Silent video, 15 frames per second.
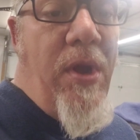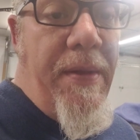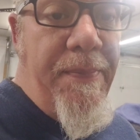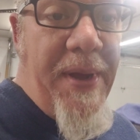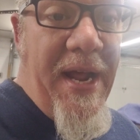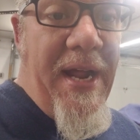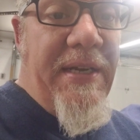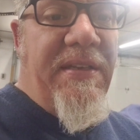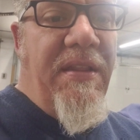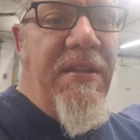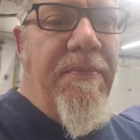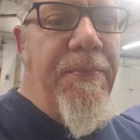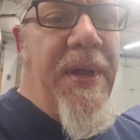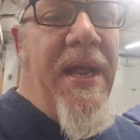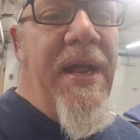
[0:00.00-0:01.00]
the way back to
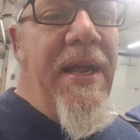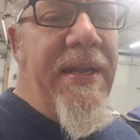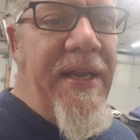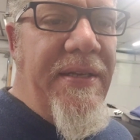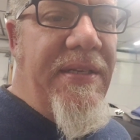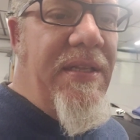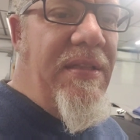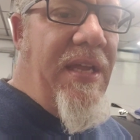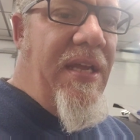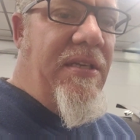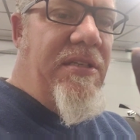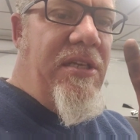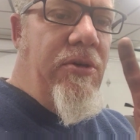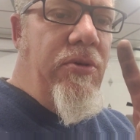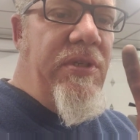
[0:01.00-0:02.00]
the back. I did
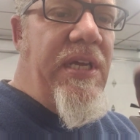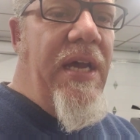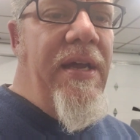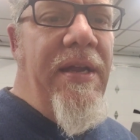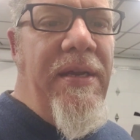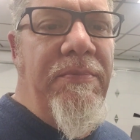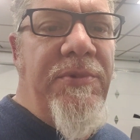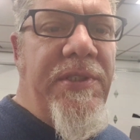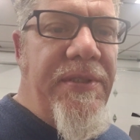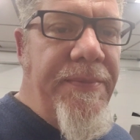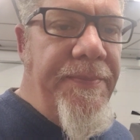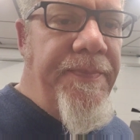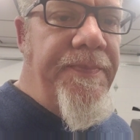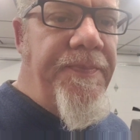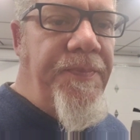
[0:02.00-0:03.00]
that 2 times.
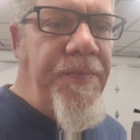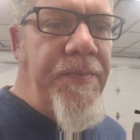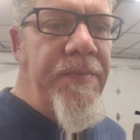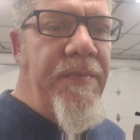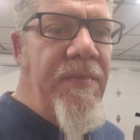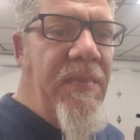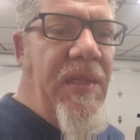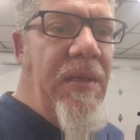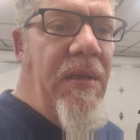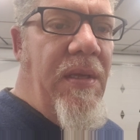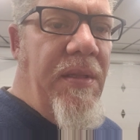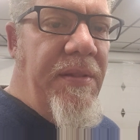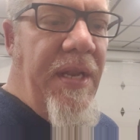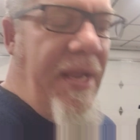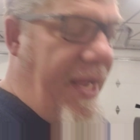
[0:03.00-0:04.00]

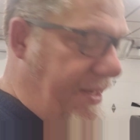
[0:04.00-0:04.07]
Then